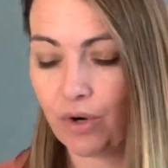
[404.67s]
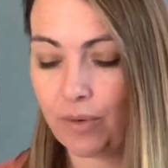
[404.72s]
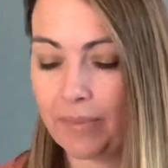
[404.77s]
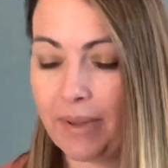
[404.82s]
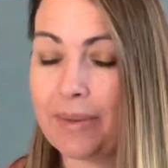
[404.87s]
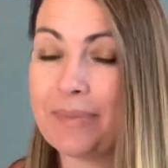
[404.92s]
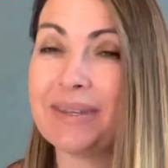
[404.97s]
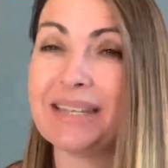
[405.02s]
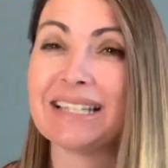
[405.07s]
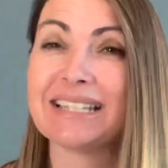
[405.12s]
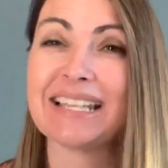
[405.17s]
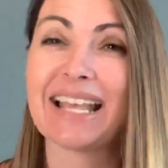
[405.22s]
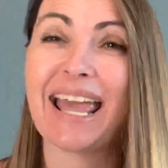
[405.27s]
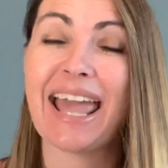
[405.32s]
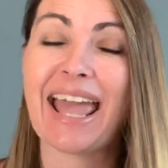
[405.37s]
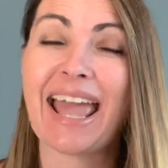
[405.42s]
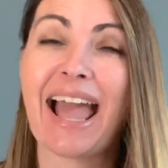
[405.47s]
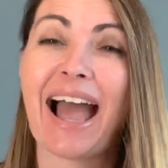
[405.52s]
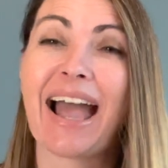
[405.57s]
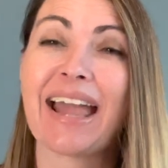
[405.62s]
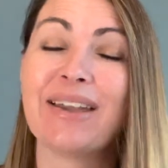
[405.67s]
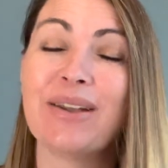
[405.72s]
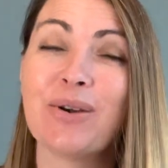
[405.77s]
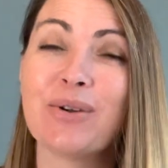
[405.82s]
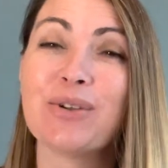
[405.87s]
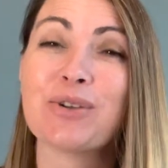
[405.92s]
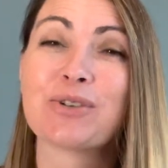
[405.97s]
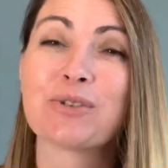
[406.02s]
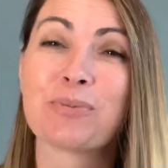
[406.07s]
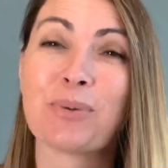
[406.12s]
Or maybe it's, hey, I know
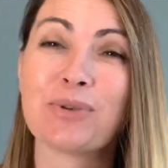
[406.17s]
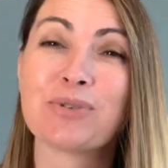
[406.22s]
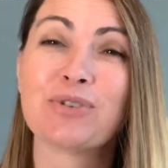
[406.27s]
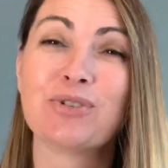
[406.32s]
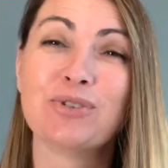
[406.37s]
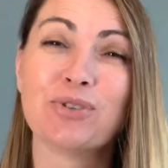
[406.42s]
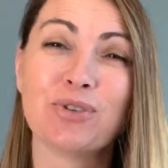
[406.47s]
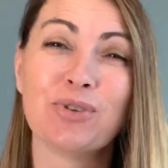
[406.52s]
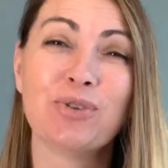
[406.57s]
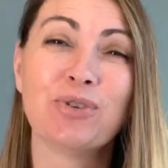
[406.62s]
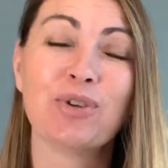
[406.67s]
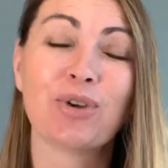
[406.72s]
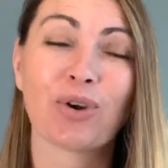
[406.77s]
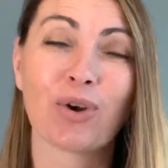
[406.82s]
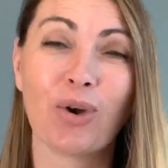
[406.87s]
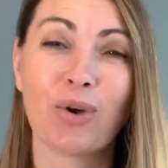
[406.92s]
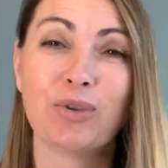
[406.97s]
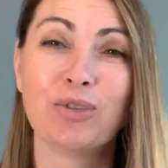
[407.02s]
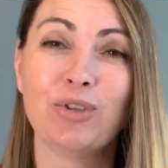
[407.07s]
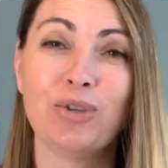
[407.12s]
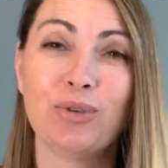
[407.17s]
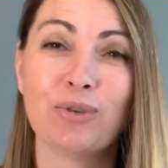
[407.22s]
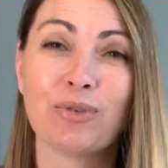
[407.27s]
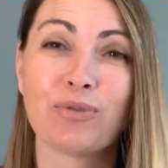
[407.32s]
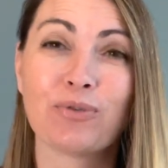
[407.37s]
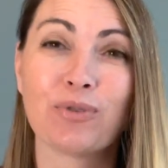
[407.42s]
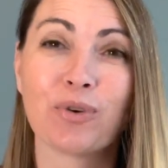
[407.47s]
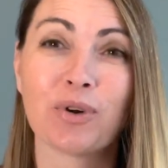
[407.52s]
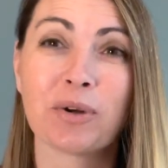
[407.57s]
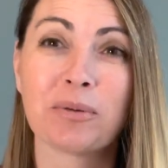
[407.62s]
you're supposed to do your own
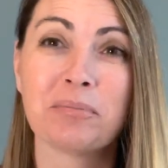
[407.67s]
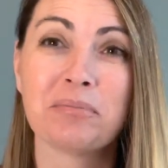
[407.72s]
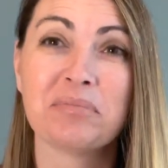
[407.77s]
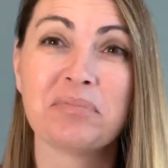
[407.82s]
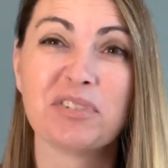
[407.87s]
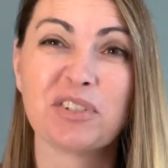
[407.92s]
uniform.